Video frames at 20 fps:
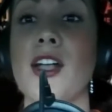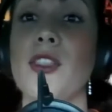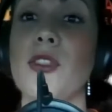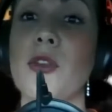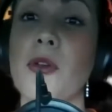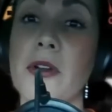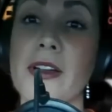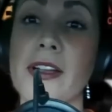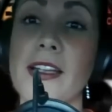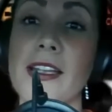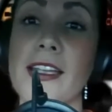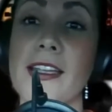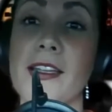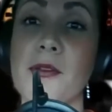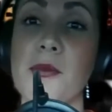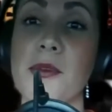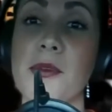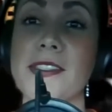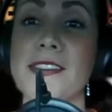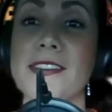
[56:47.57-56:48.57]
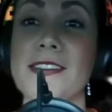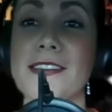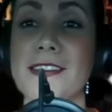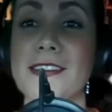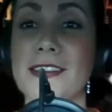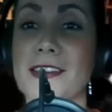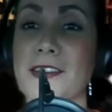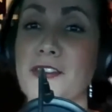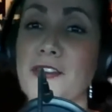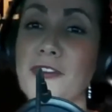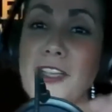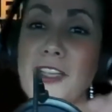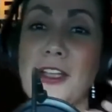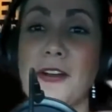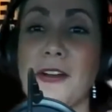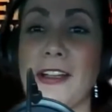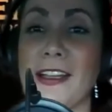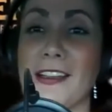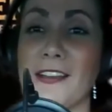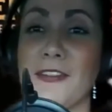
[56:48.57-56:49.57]
Lori was
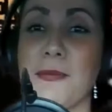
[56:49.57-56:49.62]
fingering a